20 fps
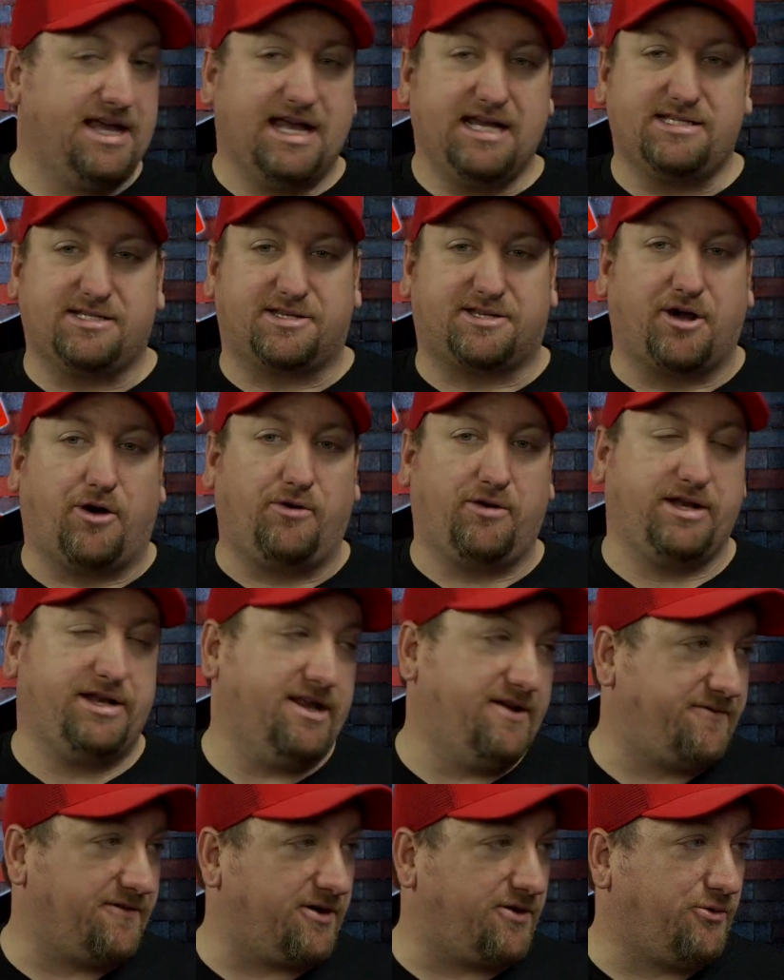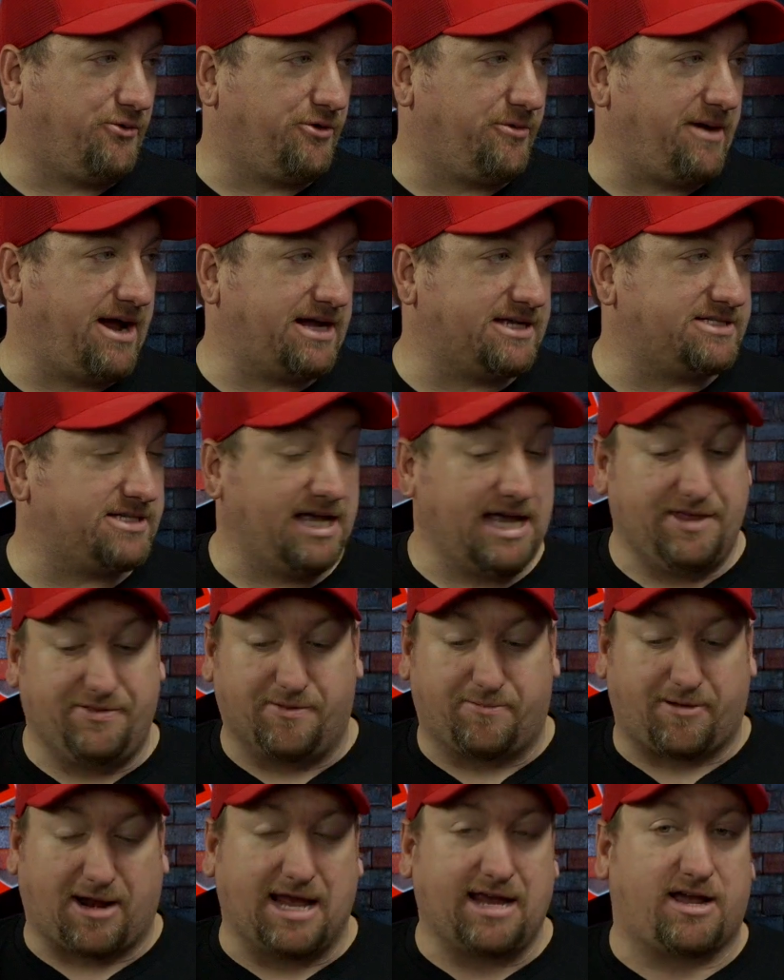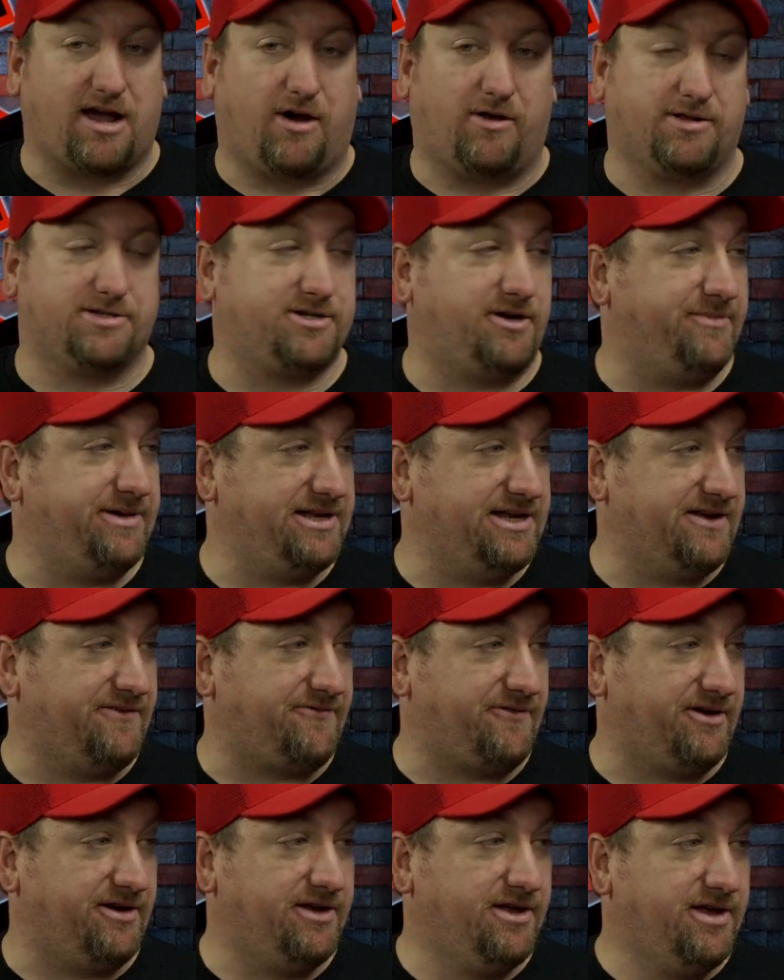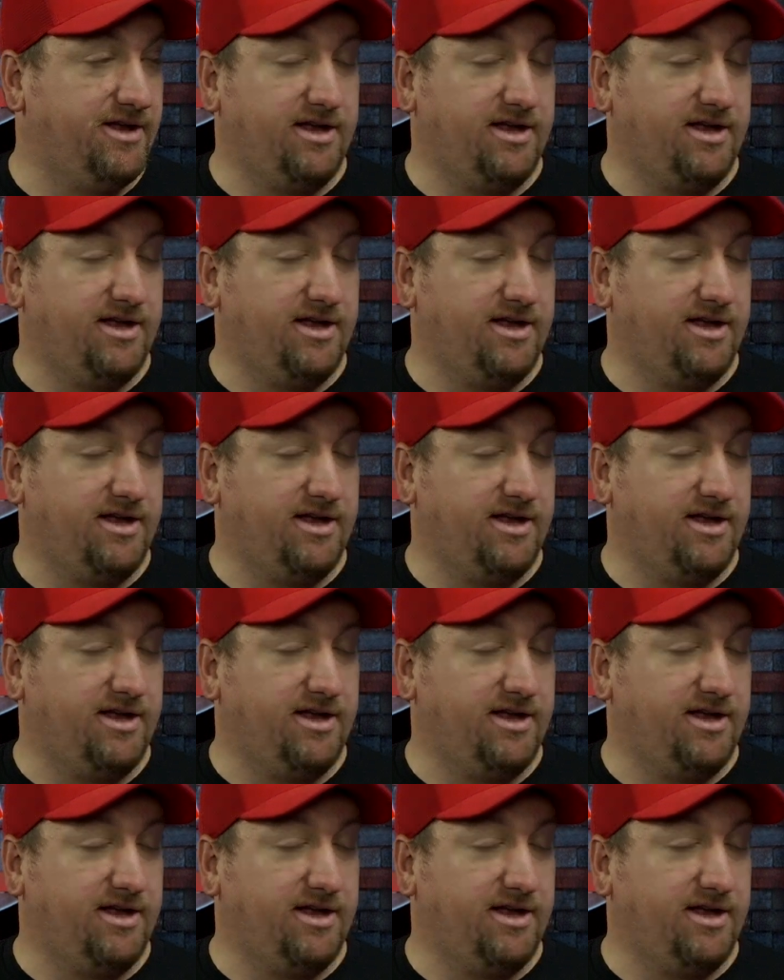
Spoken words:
He's a totally different quarterback. And the play calling is going to be different.